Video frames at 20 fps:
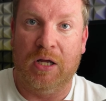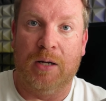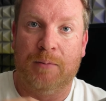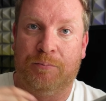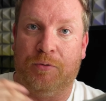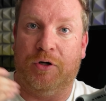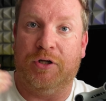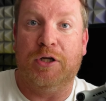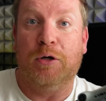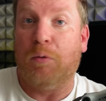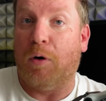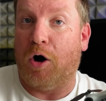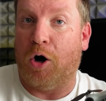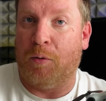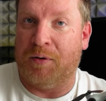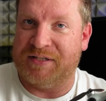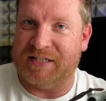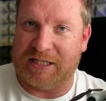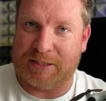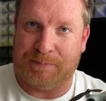but you'll
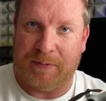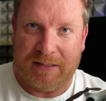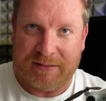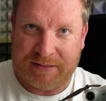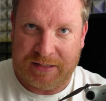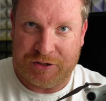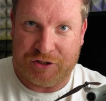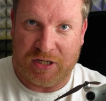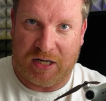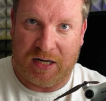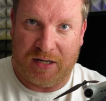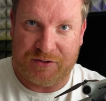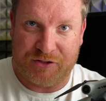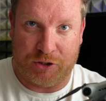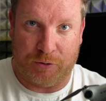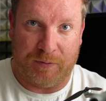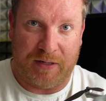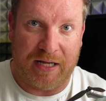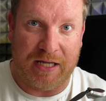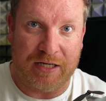always expect D J I
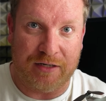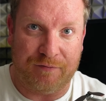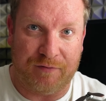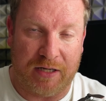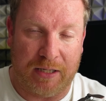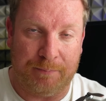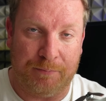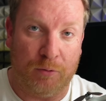to innovate.